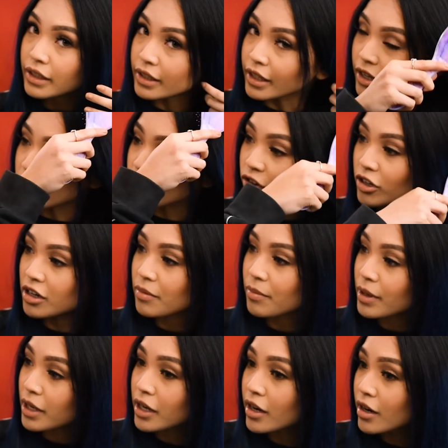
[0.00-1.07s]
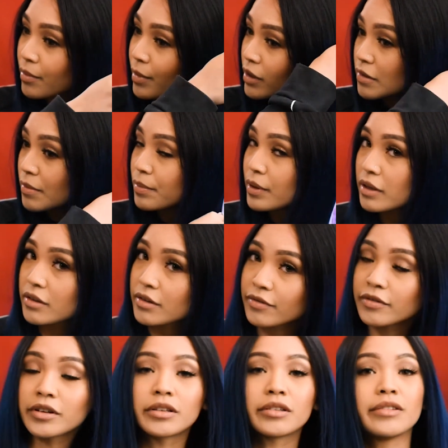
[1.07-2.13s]
Yeah, straightening my hair makes a big
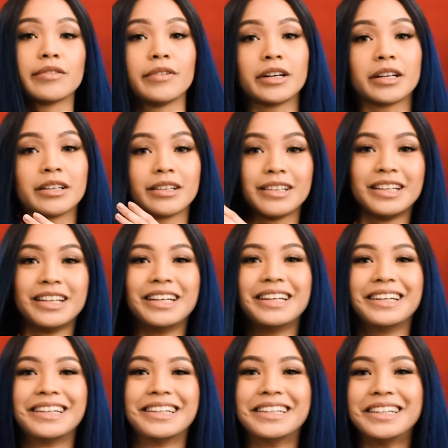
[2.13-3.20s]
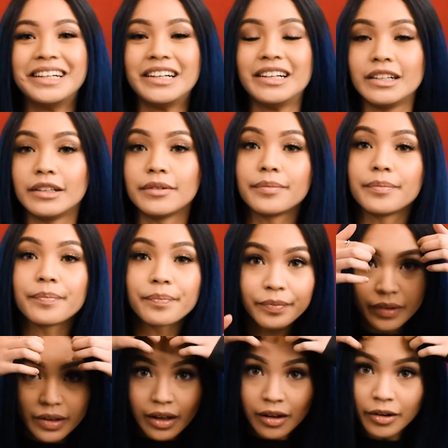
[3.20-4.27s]
difference. Fuck.
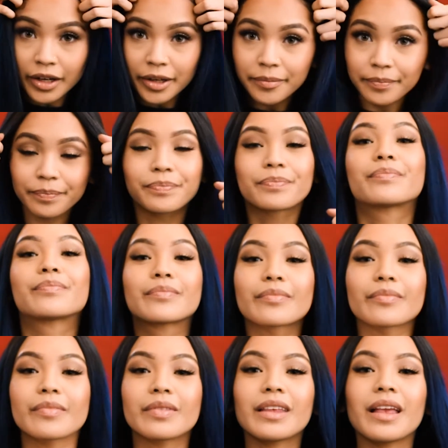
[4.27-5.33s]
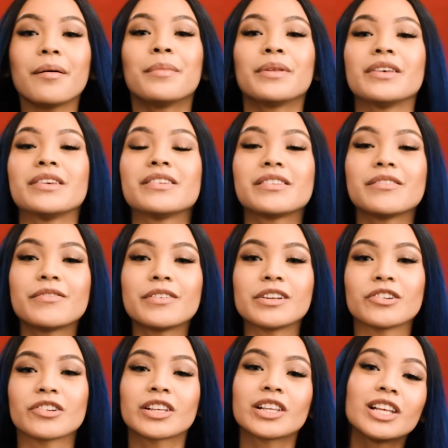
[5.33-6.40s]
Alright, but this is the
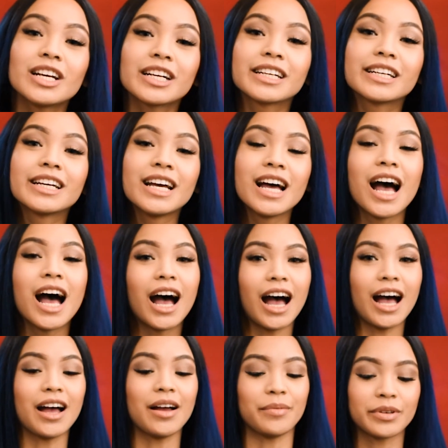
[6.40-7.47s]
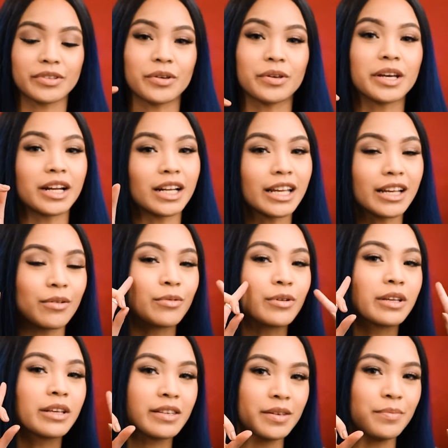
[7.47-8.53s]
finished look. Make sure you got like a
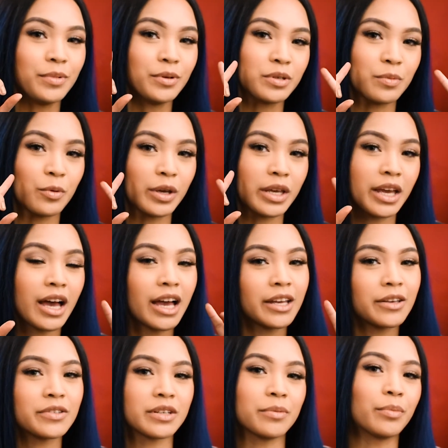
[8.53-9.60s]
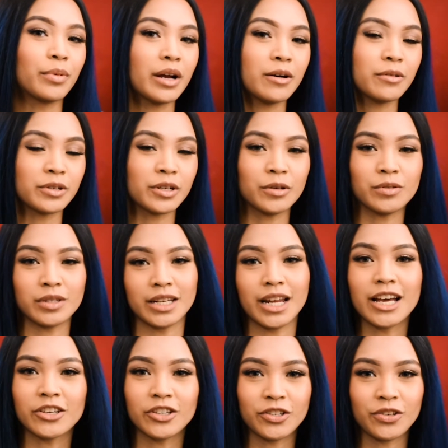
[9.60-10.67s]
really simple smoky eyes and brown tones and
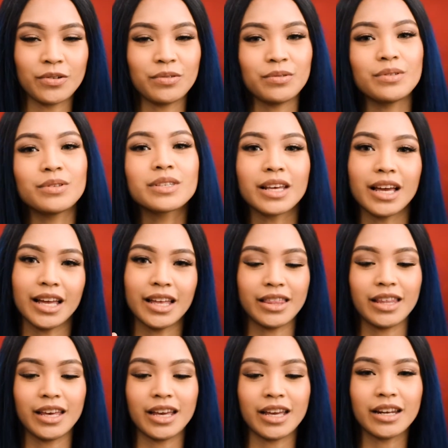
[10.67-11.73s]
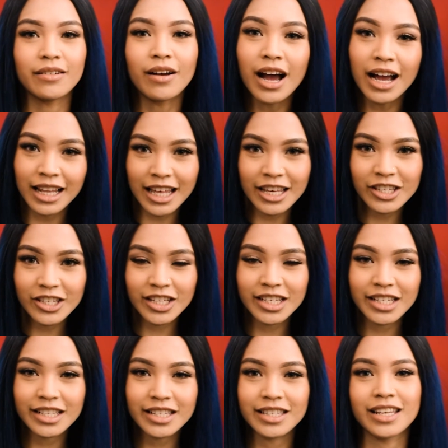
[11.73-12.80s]
ashy tones, and then
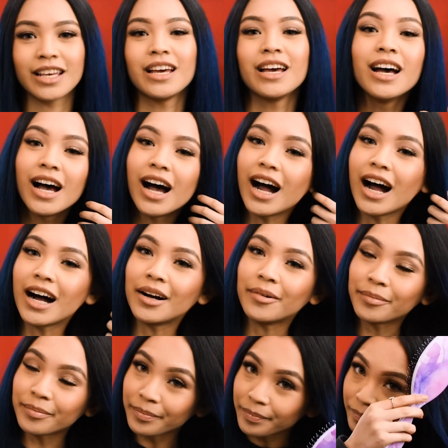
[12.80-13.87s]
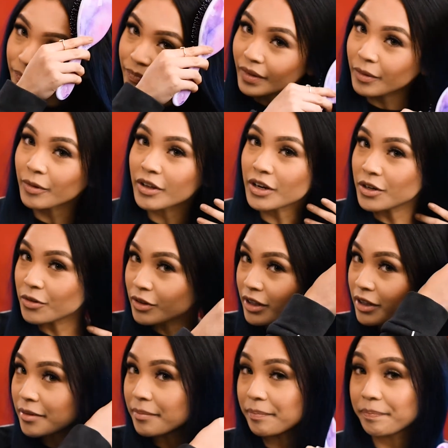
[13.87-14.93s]
eyelashes with a nude lip.